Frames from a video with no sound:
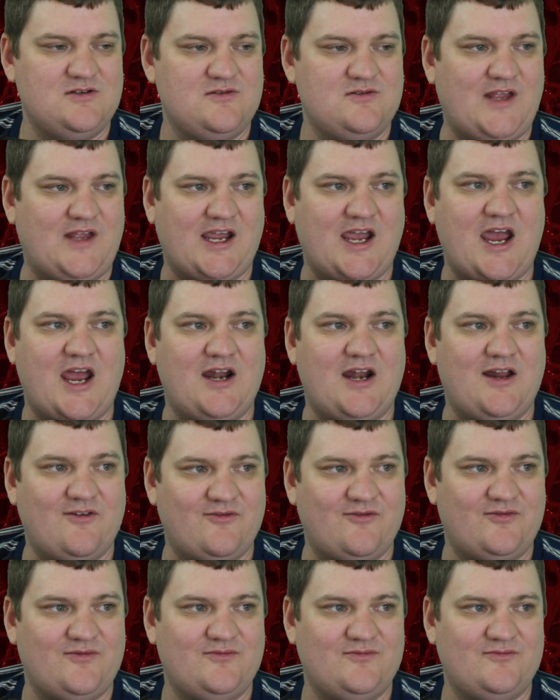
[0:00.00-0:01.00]
that kind of
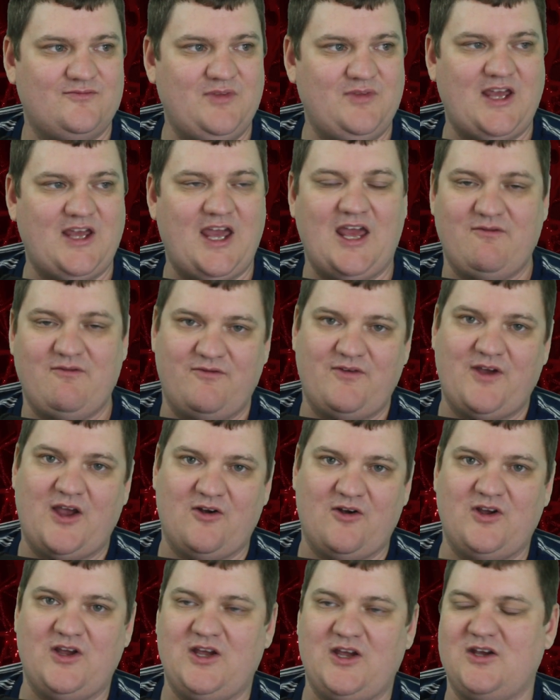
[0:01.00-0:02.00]
became
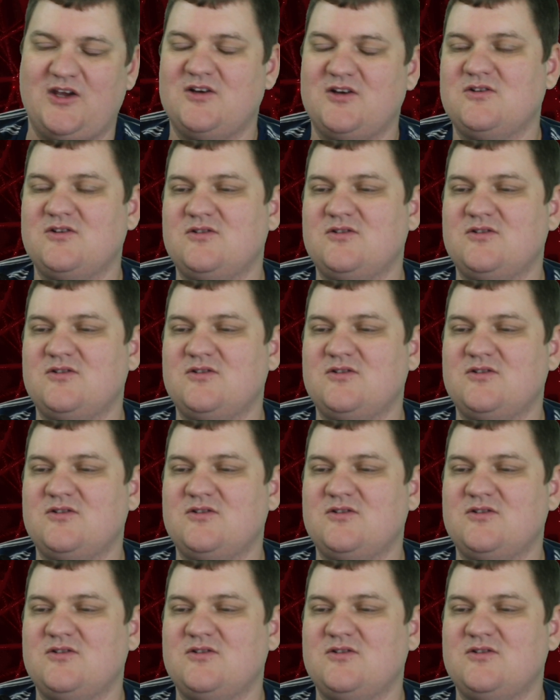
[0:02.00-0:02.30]
very